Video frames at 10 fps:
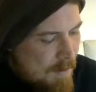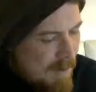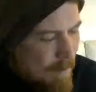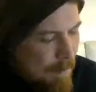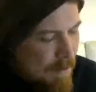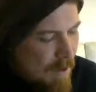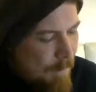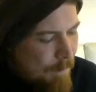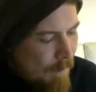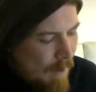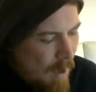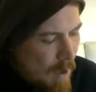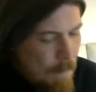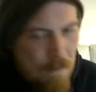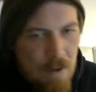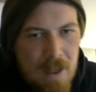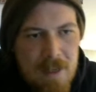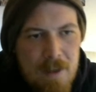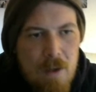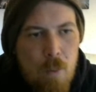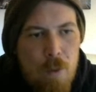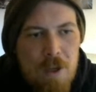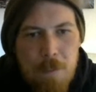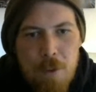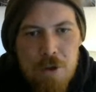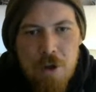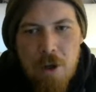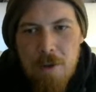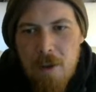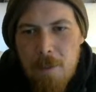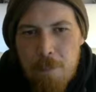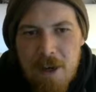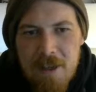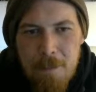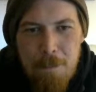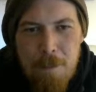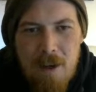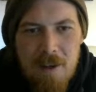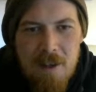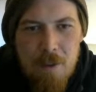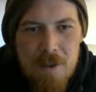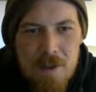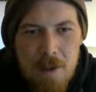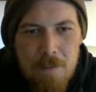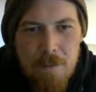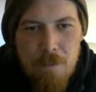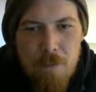and deep. So hopefully we can push on. Brandon Barker, we signed from